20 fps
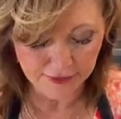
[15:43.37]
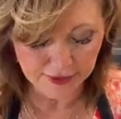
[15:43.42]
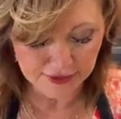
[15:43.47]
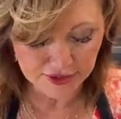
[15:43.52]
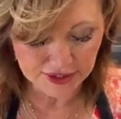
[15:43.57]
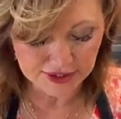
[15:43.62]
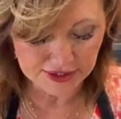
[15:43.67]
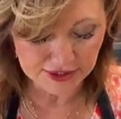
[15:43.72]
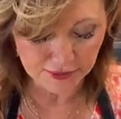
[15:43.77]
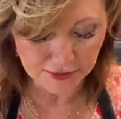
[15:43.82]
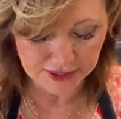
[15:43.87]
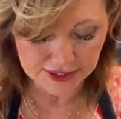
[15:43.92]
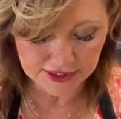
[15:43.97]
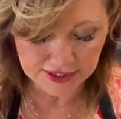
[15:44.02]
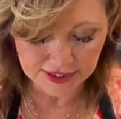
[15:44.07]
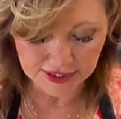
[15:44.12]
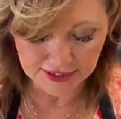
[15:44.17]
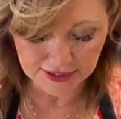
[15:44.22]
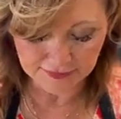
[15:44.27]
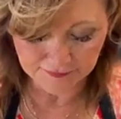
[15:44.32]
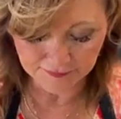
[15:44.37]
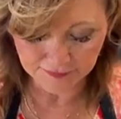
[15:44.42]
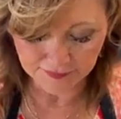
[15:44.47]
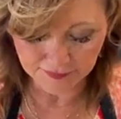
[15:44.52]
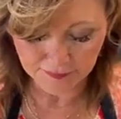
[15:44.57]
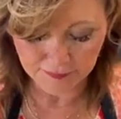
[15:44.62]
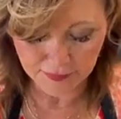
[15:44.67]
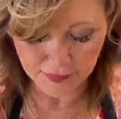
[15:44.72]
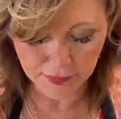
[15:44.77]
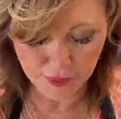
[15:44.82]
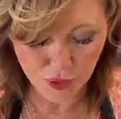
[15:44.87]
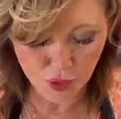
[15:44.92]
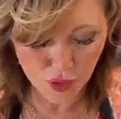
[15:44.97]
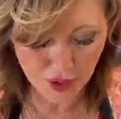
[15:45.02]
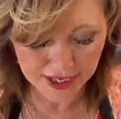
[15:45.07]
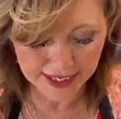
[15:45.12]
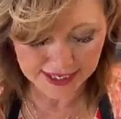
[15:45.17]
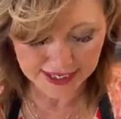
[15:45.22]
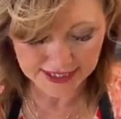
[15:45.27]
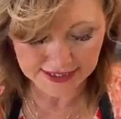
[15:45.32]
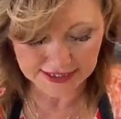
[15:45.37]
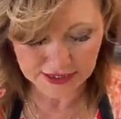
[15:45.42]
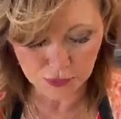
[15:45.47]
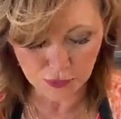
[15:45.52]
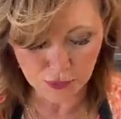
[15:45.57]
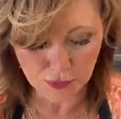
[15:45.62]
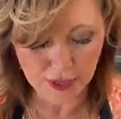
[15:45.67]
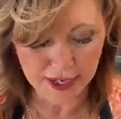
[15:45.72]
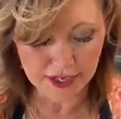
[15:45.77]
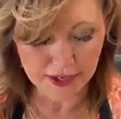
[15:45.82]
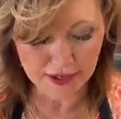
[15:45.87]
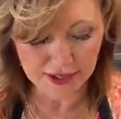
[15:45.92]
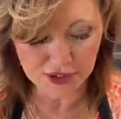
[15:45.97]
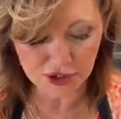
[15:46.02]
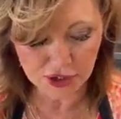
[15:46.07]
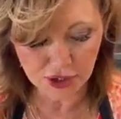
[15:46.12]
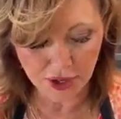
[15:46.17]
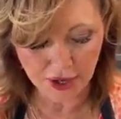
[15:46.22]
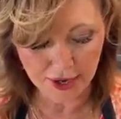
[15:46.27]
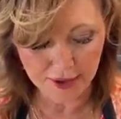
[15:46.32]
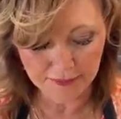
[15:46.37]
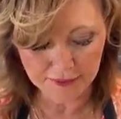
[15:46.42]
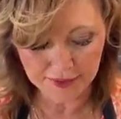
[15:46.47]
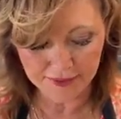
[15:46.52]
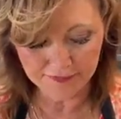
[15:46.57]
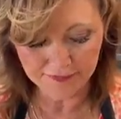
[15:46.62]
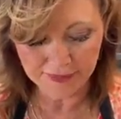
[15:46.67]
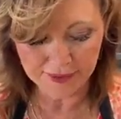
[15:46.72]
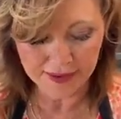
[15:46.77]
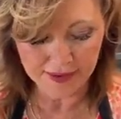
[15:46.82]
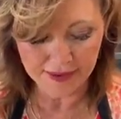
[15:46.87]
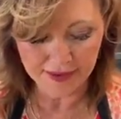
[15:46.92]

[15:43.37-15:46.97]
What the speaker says: We're just going to put it right on top.